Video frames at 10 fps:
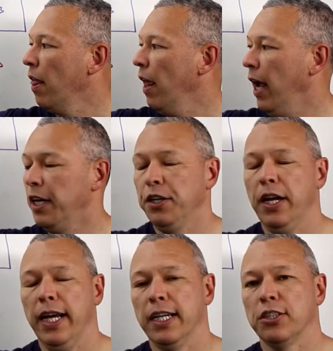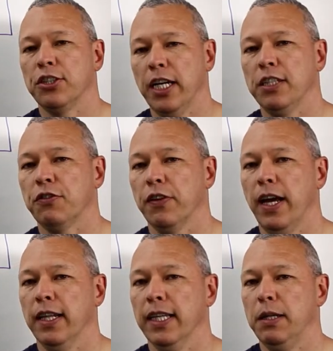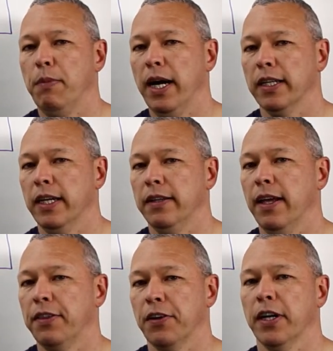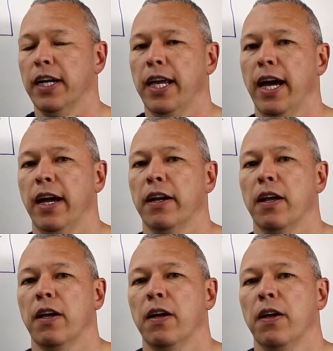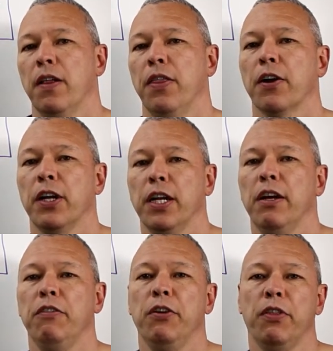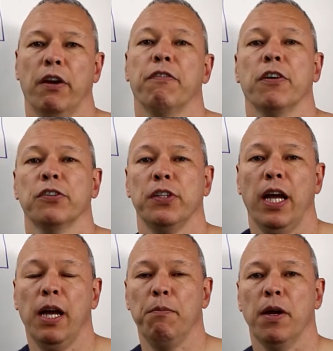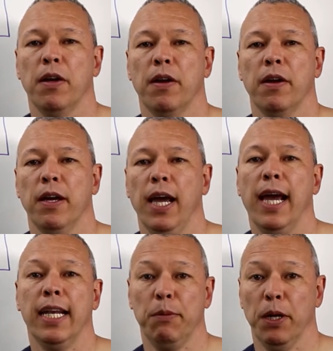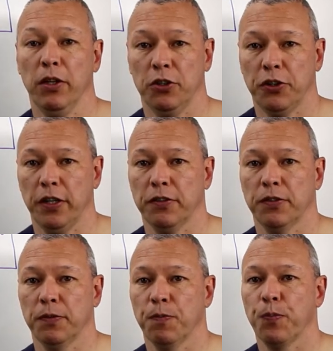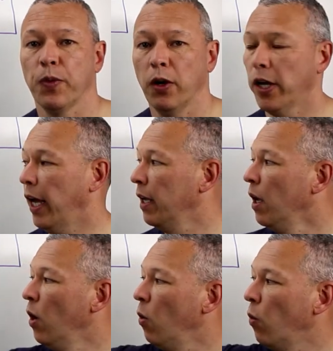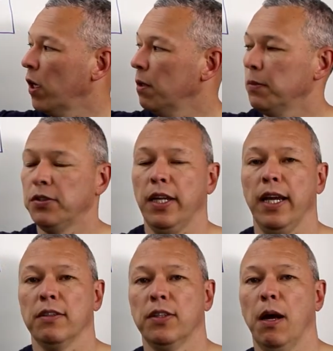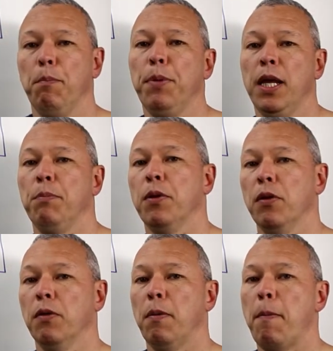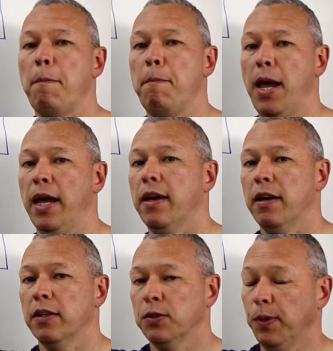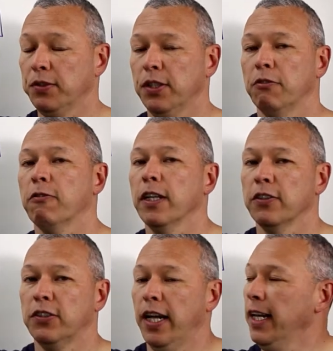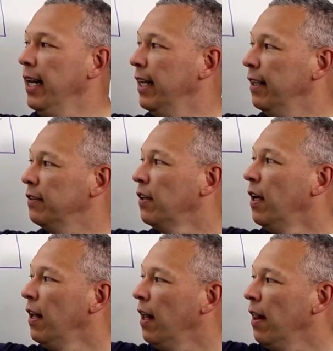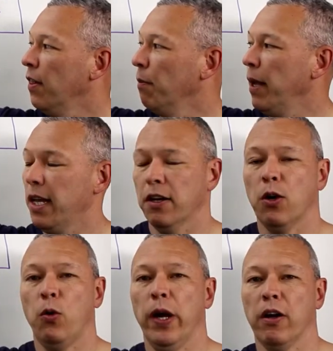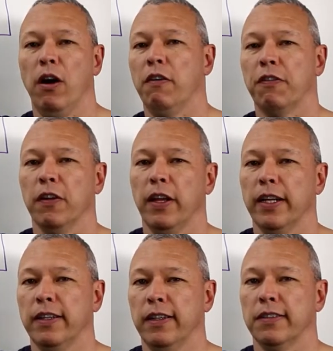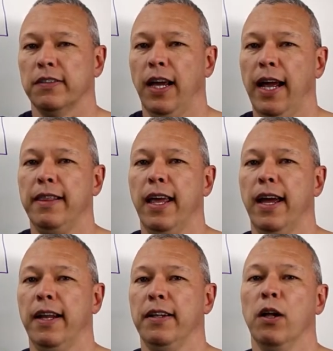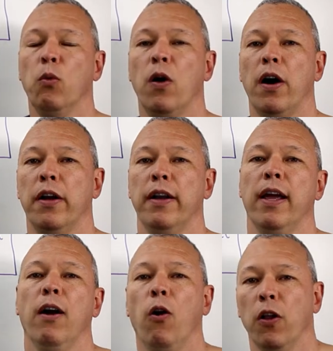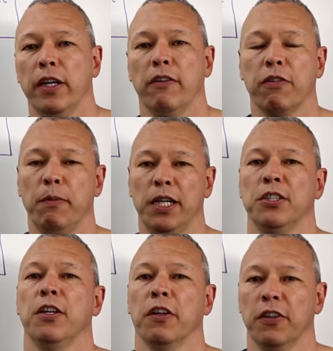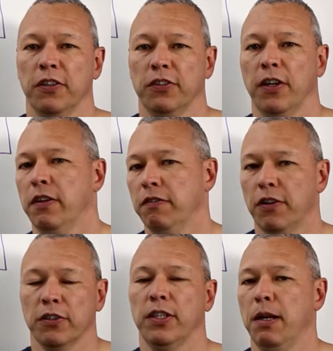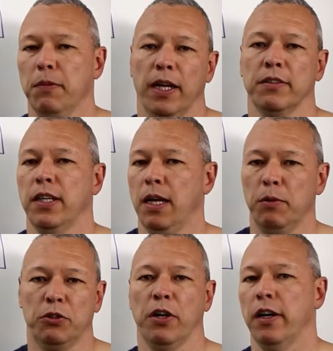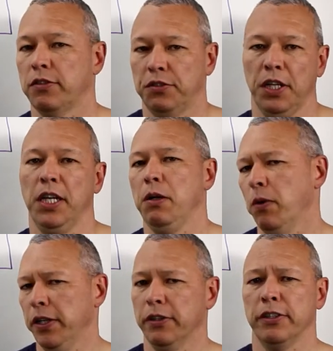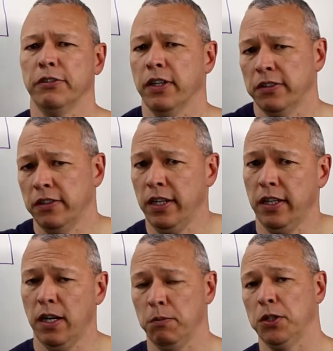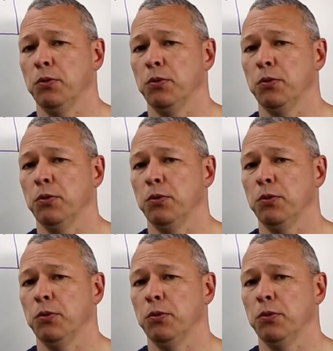And in exchange for that lead magnet that they're gonna get, they're gonna give you their first name and email address, okay? One of the mistakes that people make, especially in real estate, is they'll make a quick offer like this, and then they'll want all the information under the sun. First name, last name, address, city, what you're interested in, how much you